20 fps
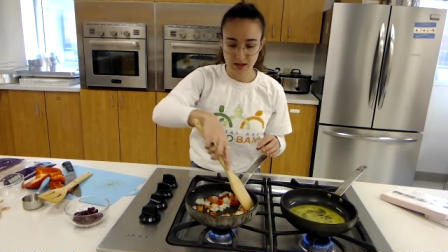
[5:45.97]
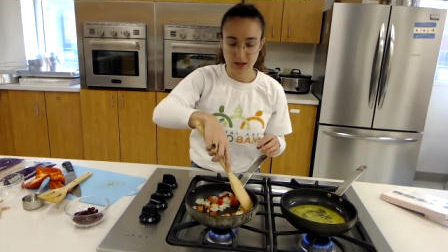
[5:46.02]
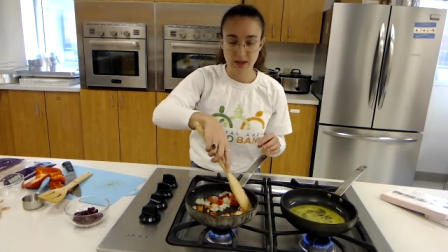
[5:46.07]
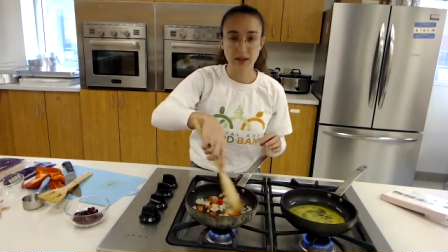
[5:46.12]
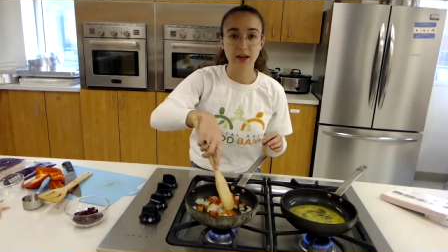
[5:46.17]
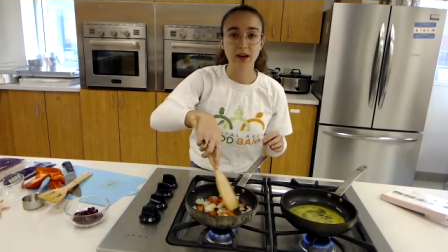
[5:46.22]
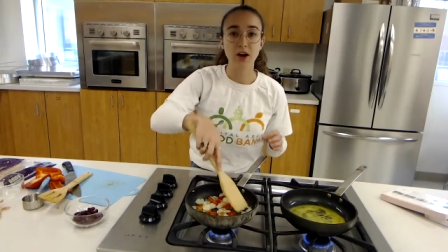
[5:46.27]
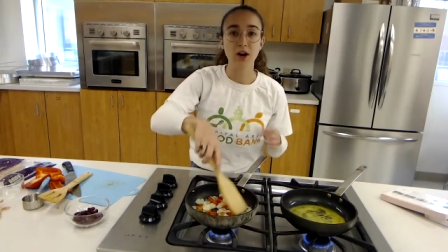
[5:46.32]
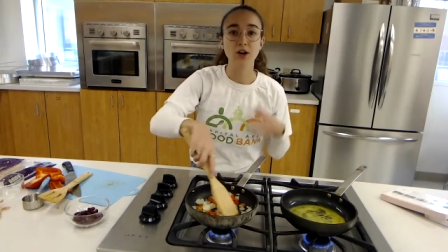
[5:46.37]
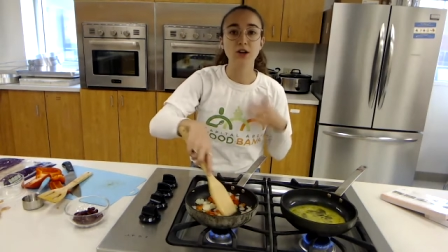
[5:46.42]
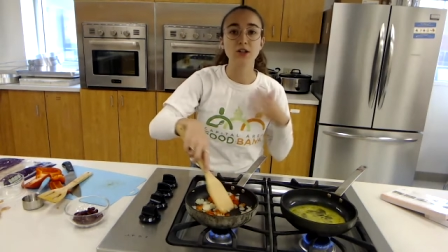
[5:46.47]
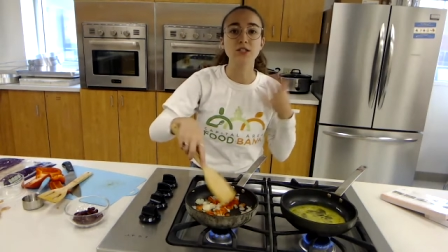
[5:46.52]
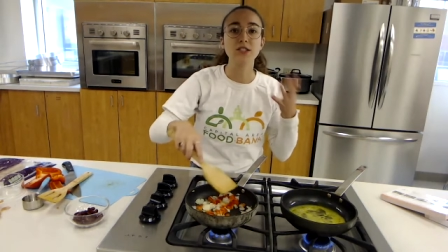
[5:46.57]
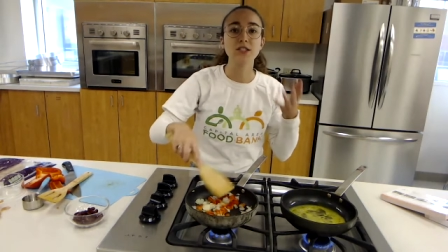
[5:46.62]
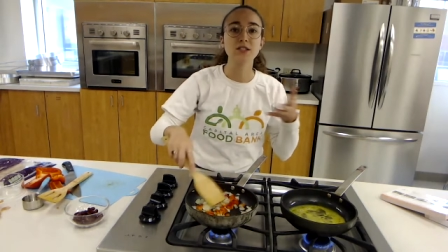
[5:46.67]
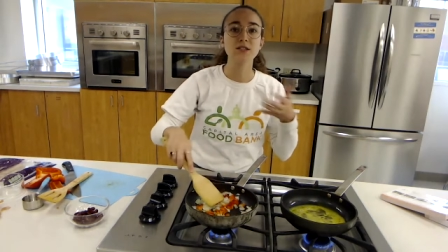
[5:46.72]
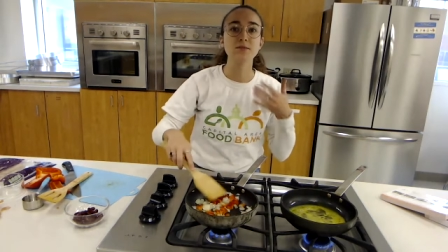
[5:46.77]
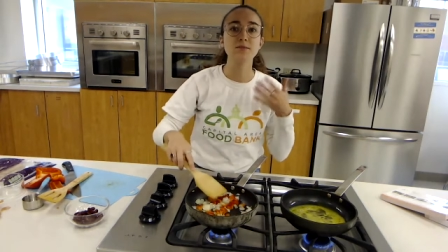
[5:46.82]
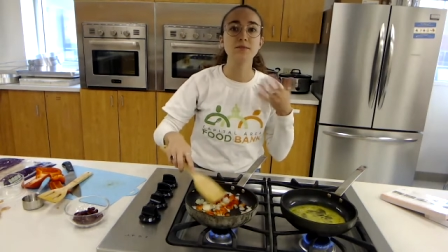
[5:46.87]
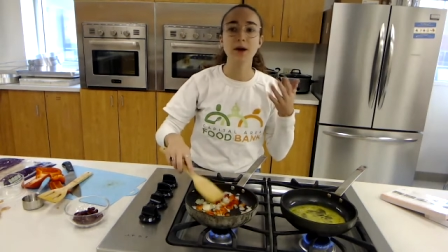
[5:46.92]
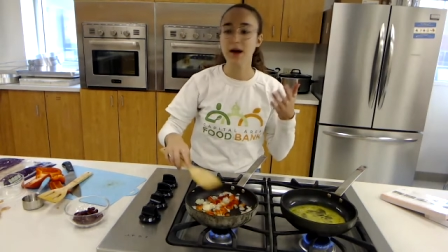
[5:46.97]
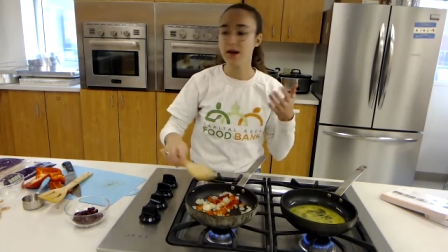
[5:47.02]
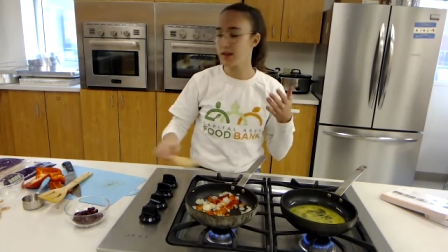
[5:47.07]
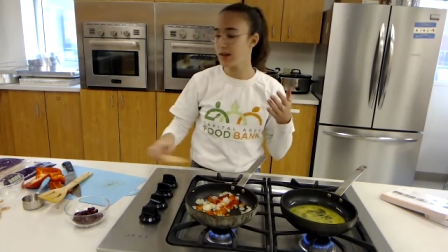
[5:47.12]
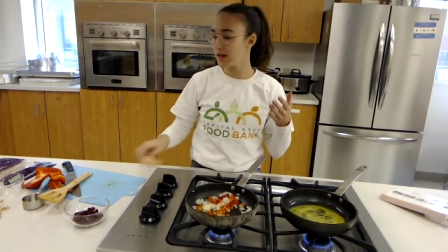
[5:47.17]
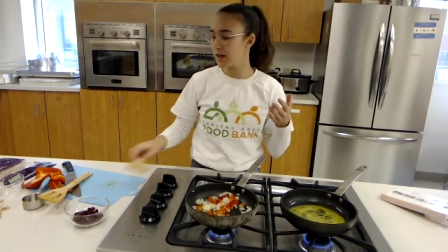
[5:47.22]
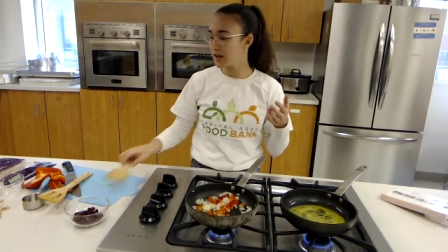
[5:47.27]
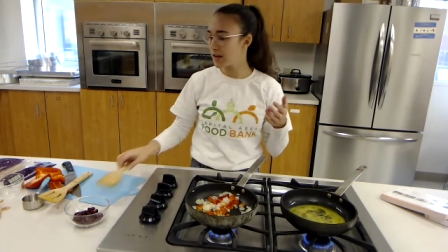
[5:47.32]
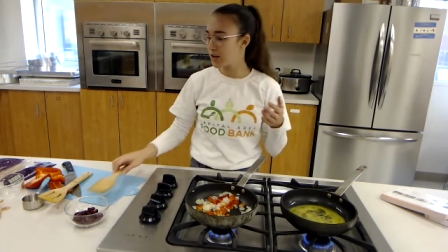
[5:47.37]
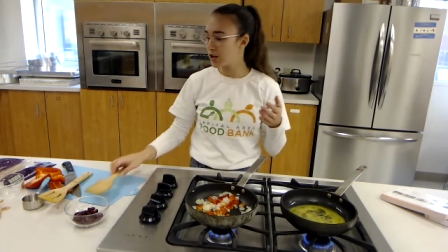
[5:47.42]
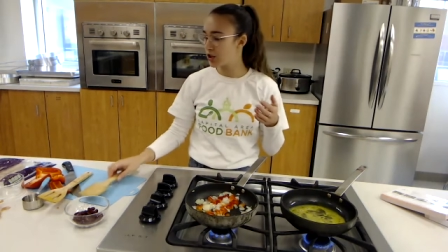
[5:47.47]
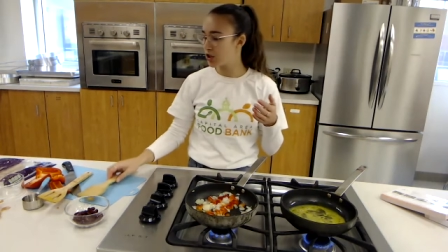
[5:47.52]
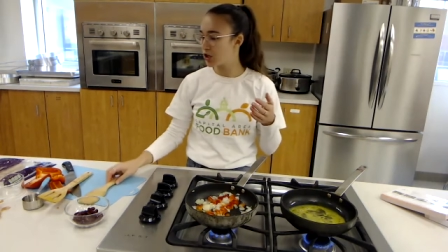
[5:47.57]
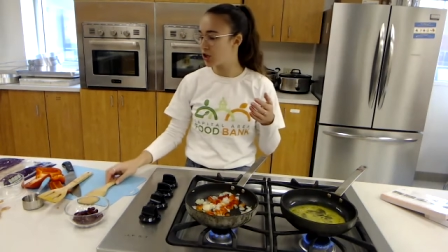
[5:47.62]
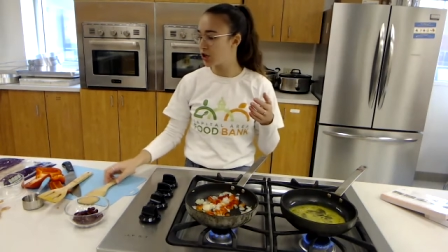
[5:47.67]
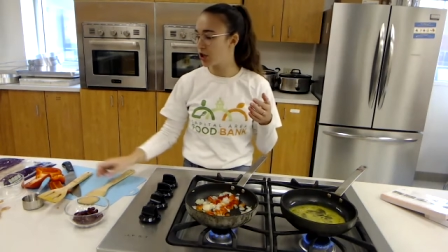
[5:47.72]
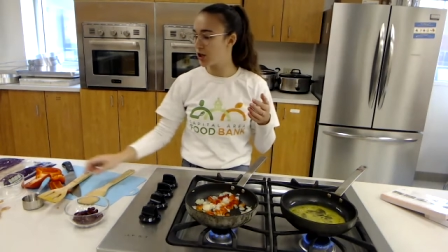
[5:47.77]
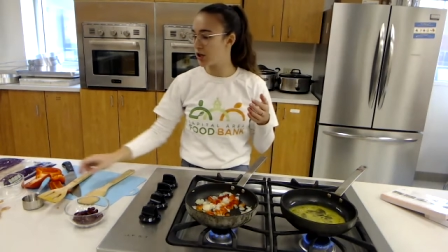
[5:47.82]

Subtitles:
They are smelling good.